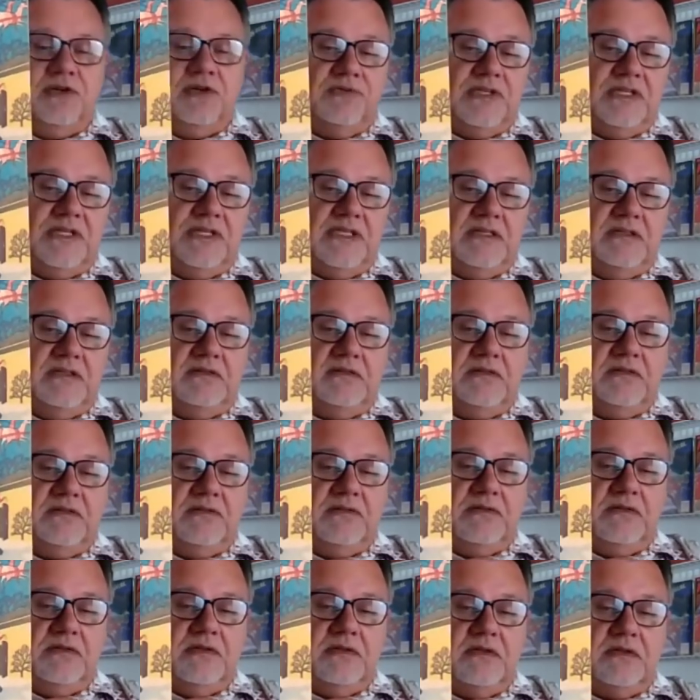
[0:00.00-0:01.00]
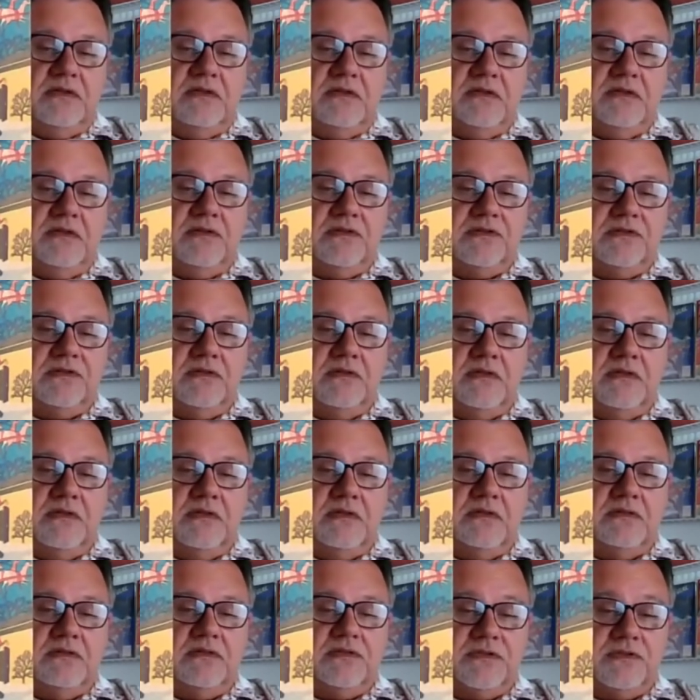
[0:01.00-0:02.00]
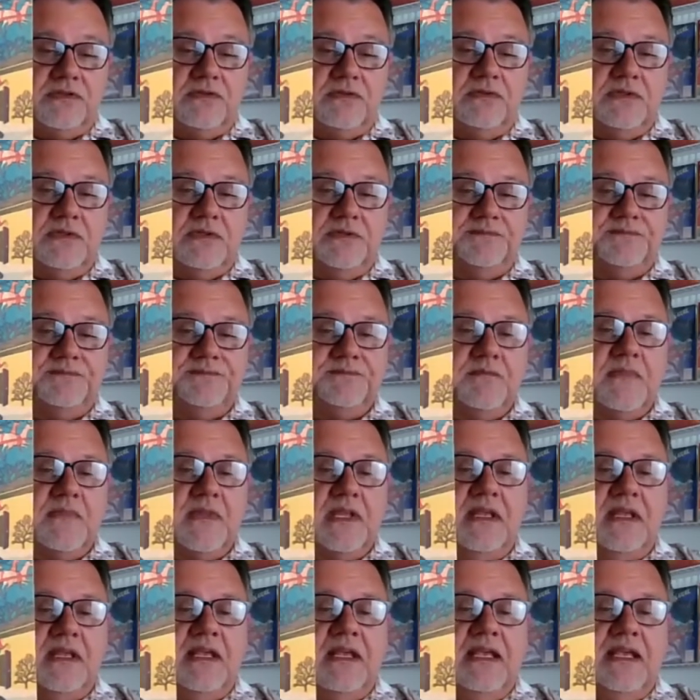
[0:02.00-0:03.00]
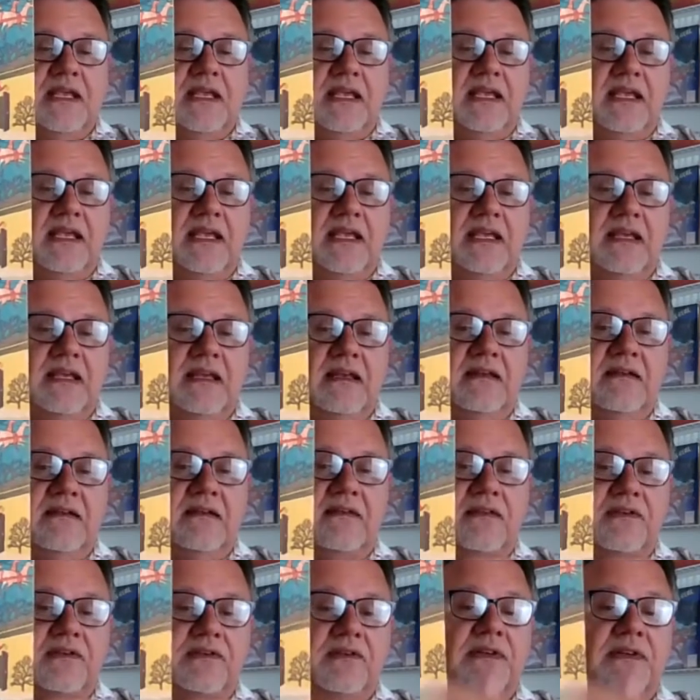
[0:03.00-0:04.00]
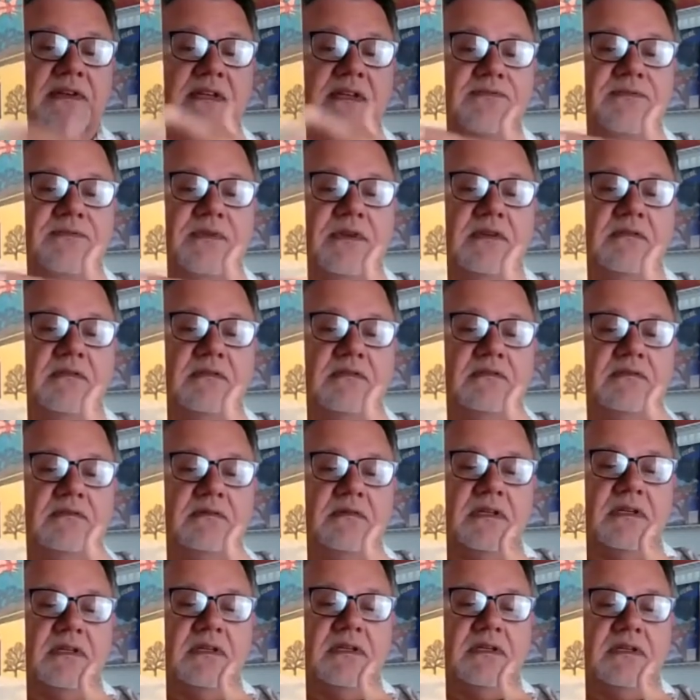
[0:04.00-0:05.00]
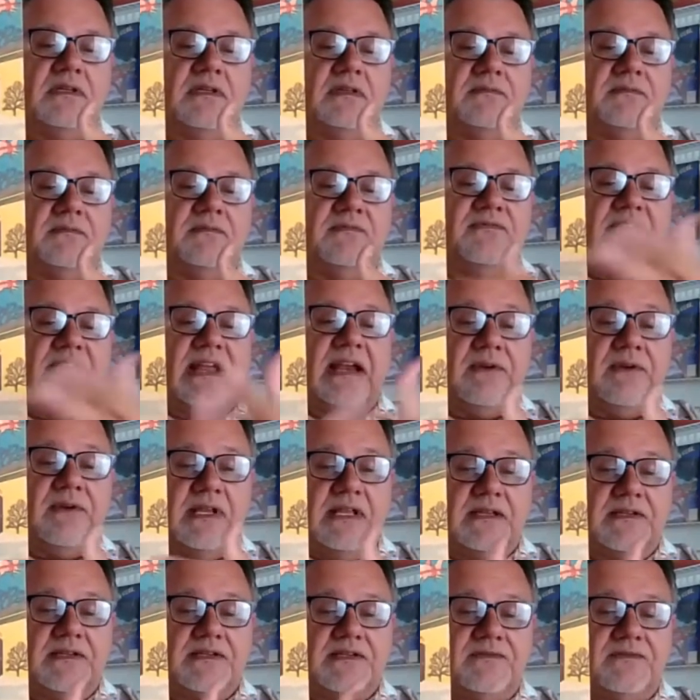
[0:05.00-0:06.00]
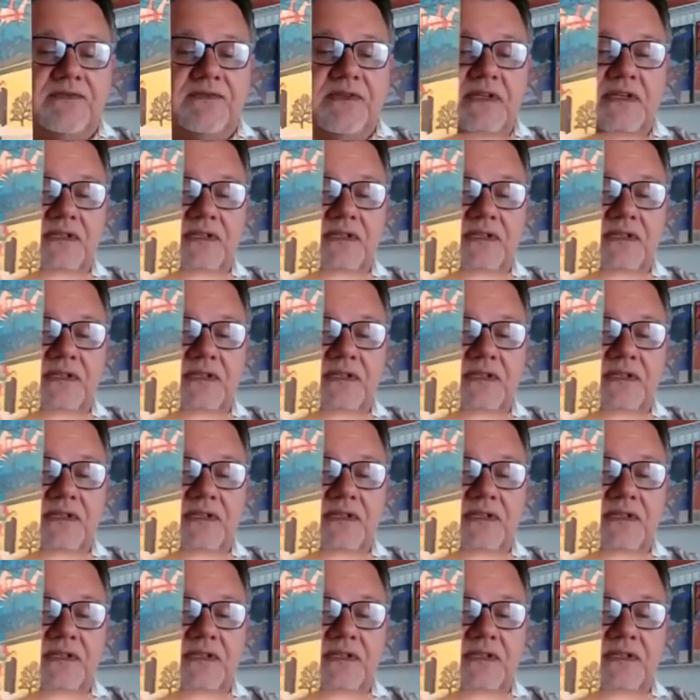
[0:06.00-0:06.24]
Green store. And there are different variants of